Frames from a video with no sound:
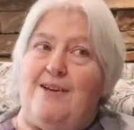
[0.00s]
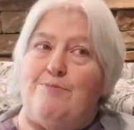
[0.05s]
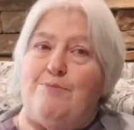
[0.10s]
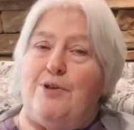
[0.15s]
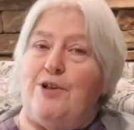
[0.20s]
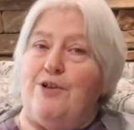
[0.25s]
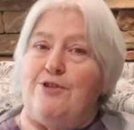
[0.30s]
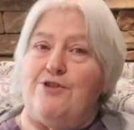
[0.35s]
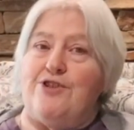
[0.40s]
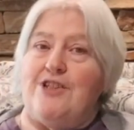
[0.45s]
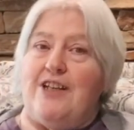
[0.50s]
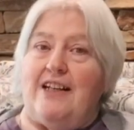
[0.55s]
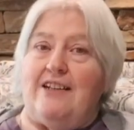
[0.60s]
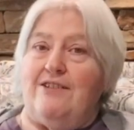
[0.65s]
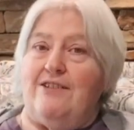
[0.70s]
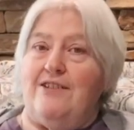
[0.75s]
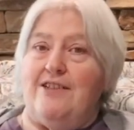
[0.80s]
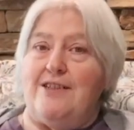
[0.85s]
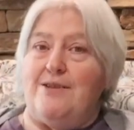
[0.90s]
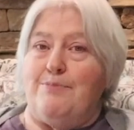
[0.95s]
but her
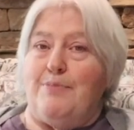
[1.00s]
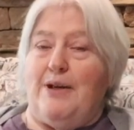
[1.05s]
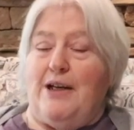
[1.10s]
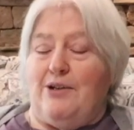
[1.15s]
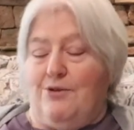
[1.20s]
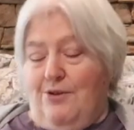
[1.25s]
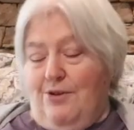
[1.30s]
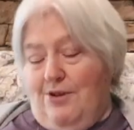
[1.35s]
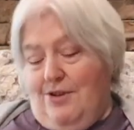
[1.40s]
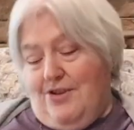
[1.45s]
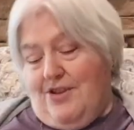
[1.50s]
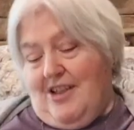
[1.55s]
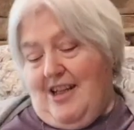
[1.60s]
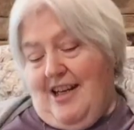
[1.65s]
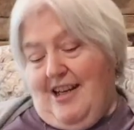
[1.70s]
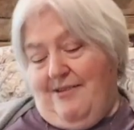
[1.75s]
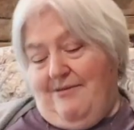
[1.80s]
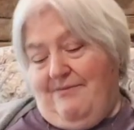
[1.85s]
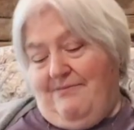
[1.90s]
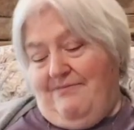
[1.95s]
channel is about
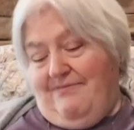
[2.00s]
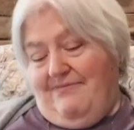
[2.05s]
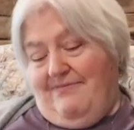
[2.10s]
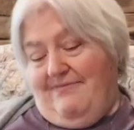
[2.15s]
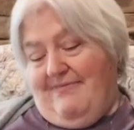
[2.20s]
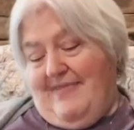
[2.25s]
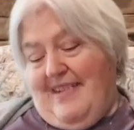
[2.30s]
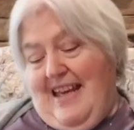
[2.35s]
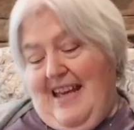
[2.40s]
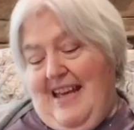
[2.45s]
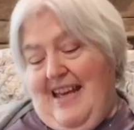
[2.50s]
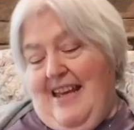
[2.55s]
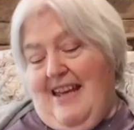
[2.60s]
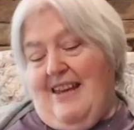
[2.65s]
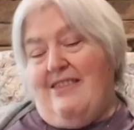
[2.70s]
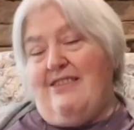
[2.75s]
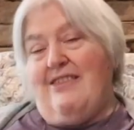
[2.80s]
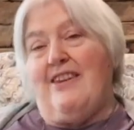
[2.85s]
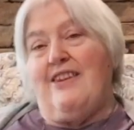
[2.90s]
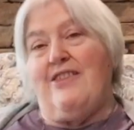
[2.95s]
crochet.
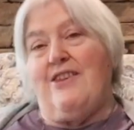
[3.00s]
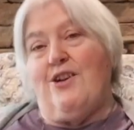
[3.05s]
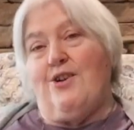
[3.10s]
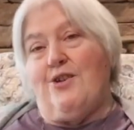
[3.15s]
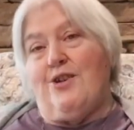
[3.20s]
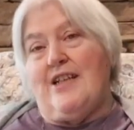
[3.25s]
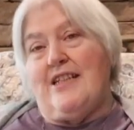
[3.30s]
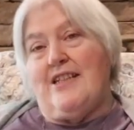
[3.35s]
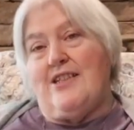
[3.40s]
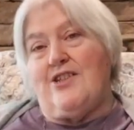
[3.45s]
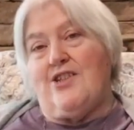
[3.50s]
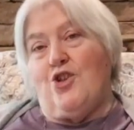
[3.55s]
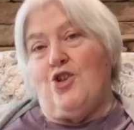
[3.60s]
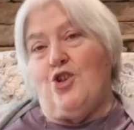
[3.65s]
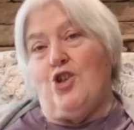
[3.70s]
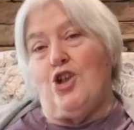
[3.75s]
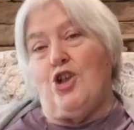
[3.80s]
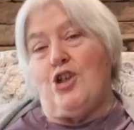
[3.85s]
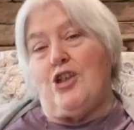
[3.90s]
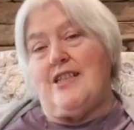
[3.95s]
Then there is
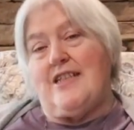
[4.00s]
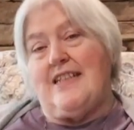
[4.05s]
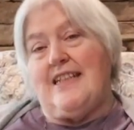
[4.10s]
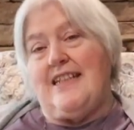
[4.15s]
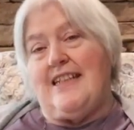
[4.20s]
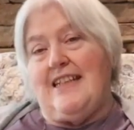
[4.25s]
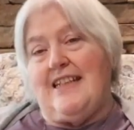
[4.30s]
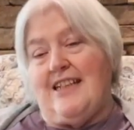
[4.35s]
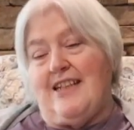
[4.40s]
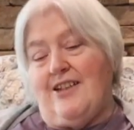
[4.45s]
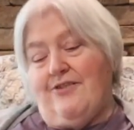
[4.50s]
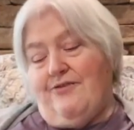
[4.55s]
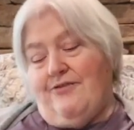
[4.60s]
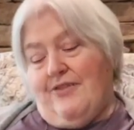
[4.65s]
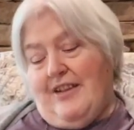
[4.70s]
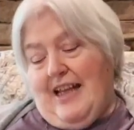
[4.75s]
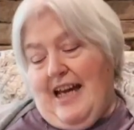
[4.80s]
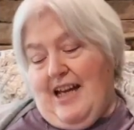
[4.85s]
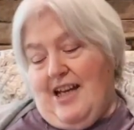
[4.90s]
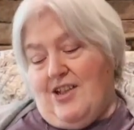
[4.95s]
Hooked in a
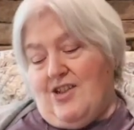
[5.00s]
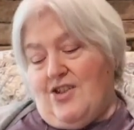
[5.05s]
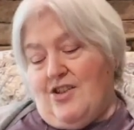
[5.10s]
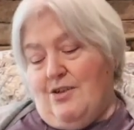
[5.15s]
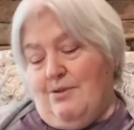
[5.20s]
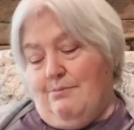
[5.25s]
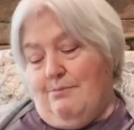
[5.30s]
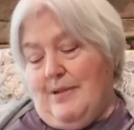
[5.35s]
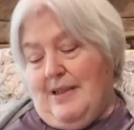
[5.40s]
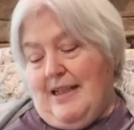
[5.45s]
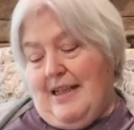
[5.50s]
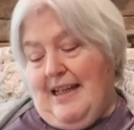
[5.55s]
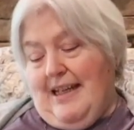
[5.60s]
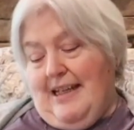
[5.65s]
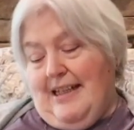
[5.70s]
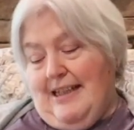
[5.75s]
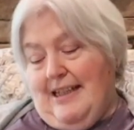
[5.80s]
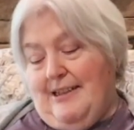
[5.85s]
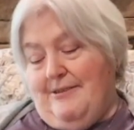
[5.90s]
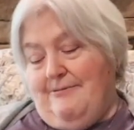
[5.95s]
Flash
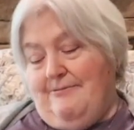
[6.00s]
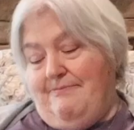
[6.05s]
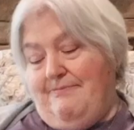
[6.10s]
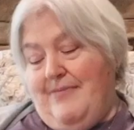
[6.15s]
Michaela.